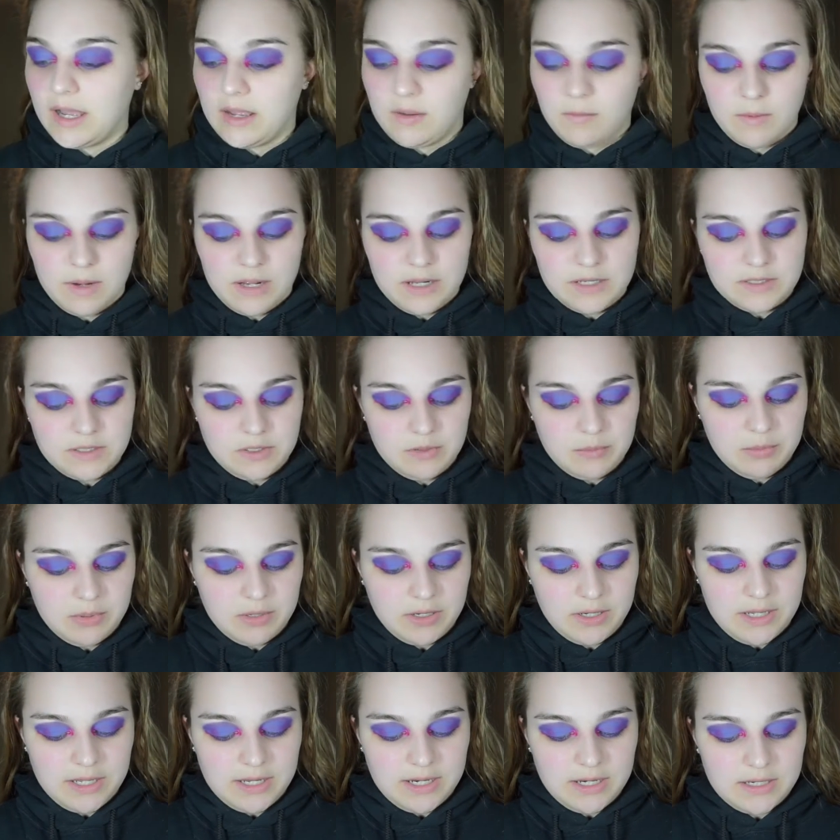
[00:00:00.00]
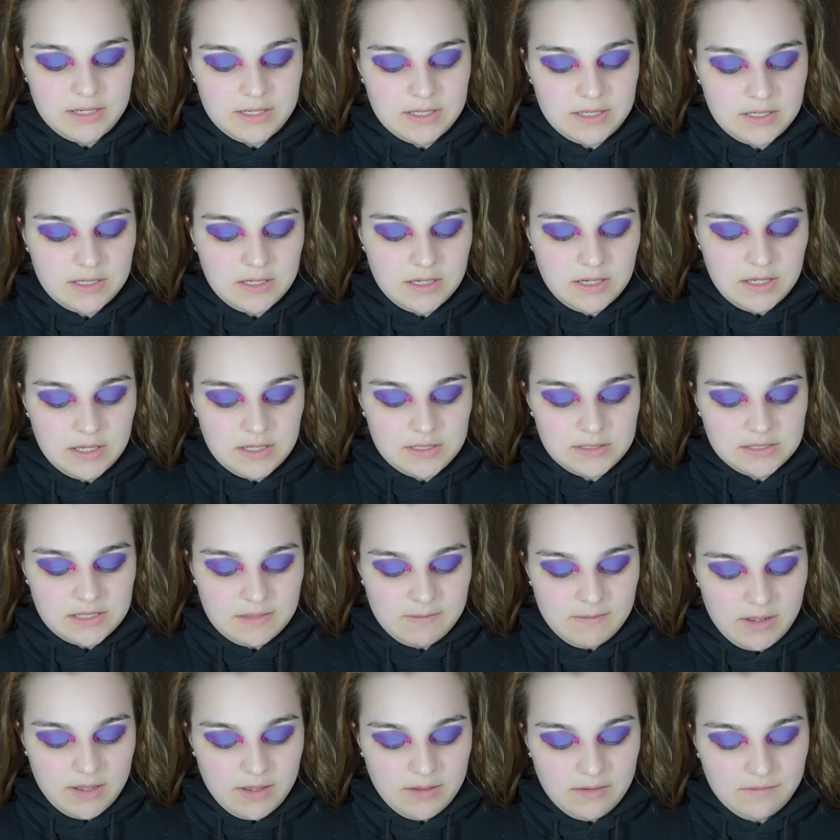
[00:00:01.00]
I want to put
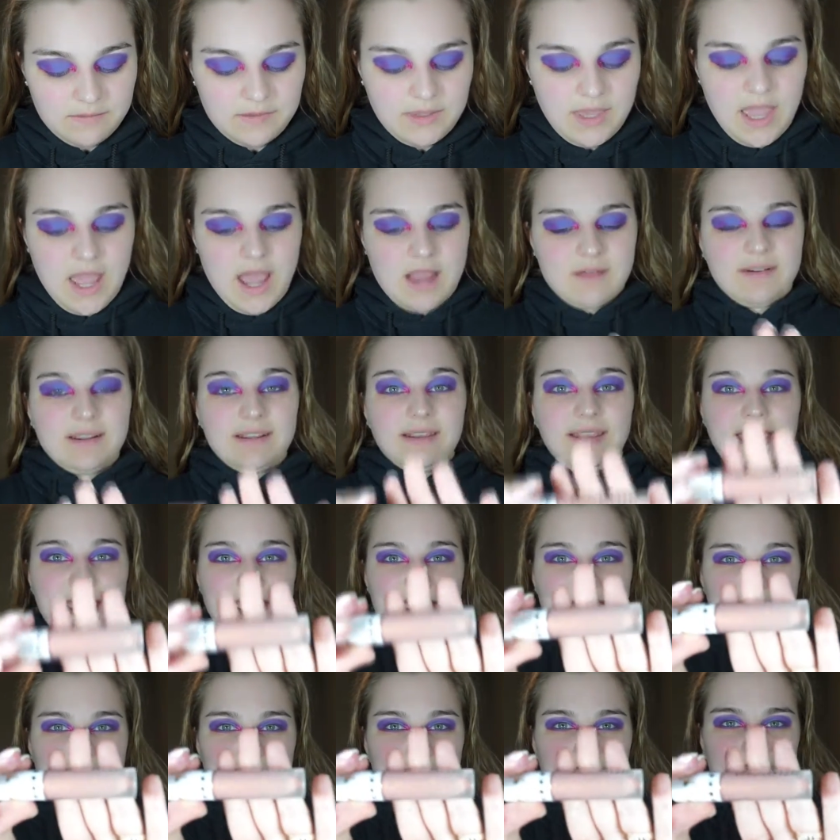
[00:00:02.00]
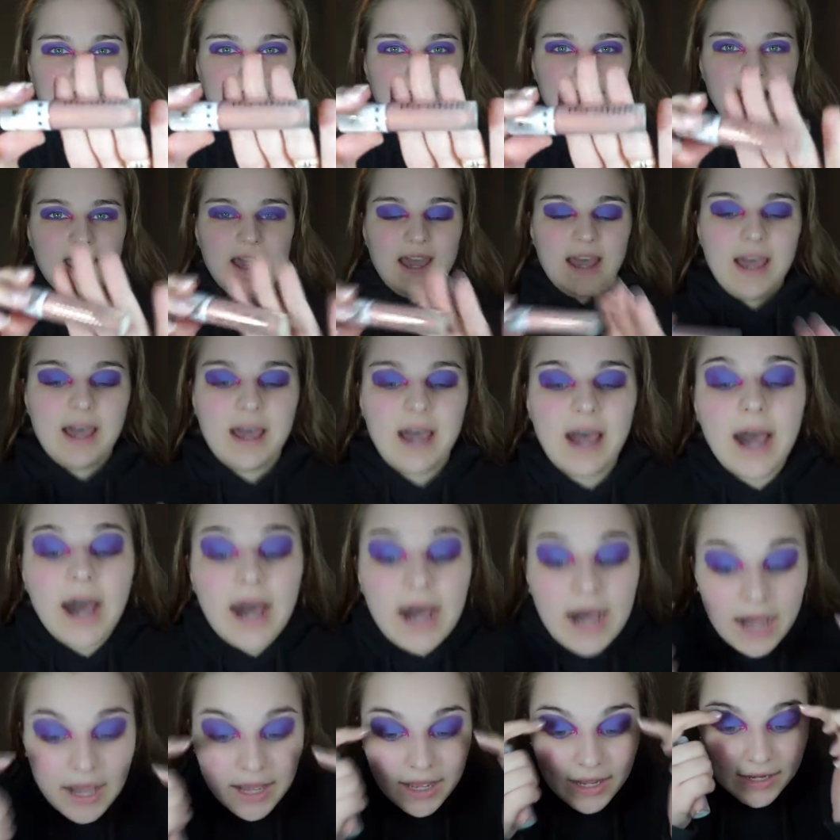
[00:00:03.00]
some of Can't Relate
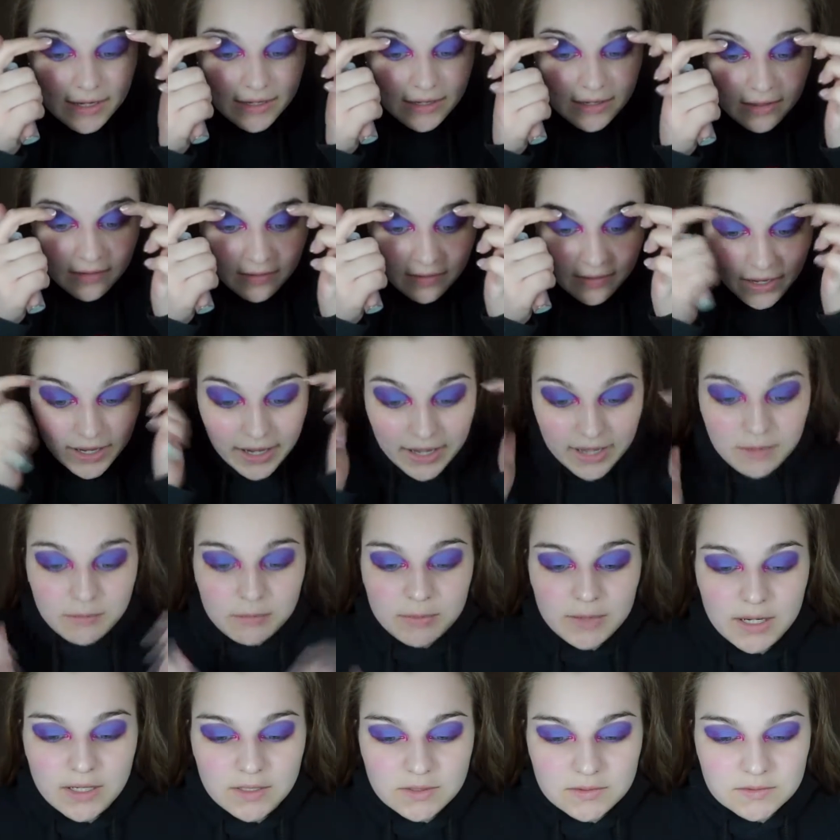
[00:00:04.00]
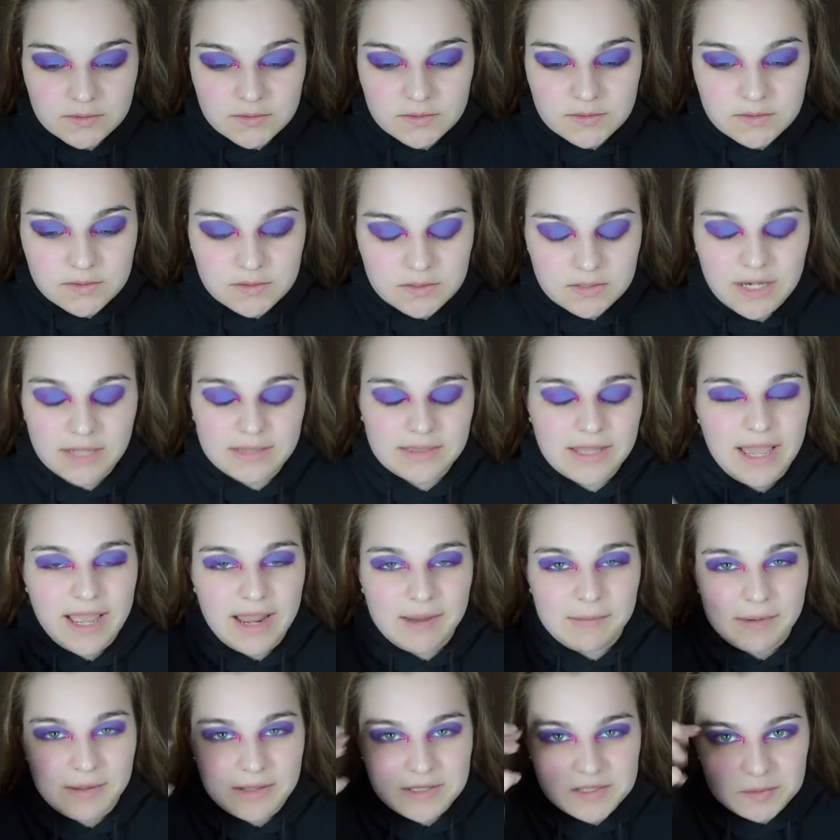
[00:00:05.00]
on the eyebrows. Not the
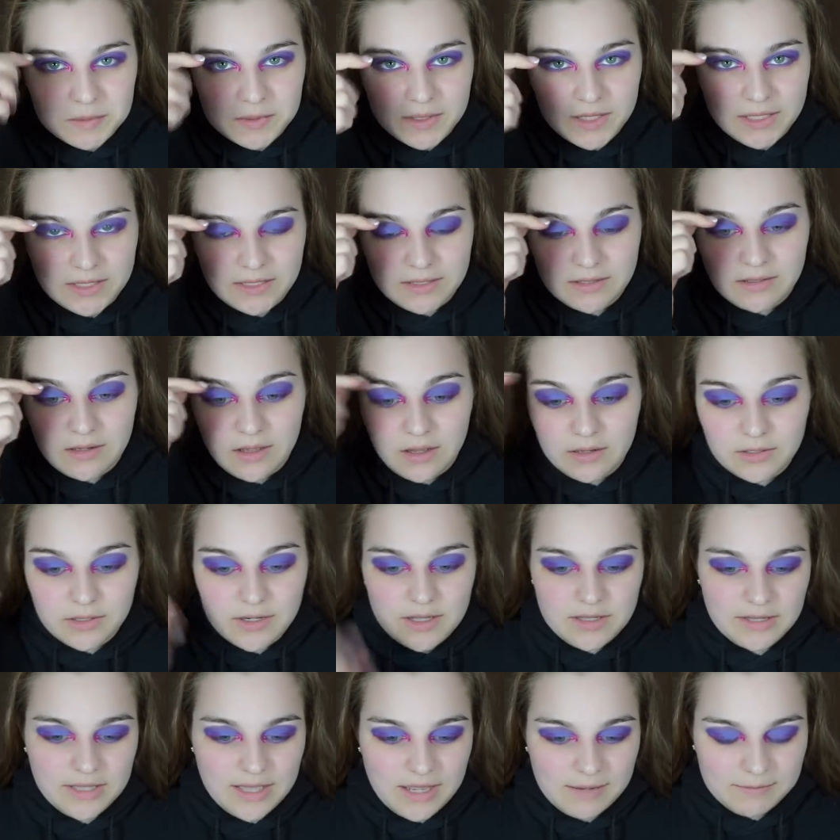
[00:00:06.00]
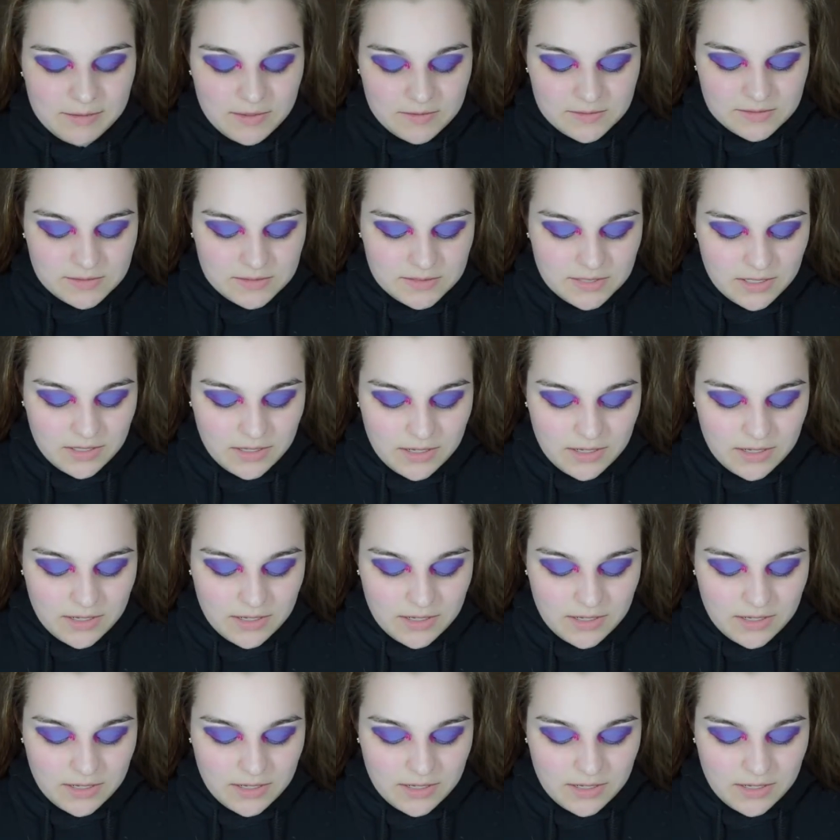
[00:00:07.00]
eyebrows, but like underneath the eyebrows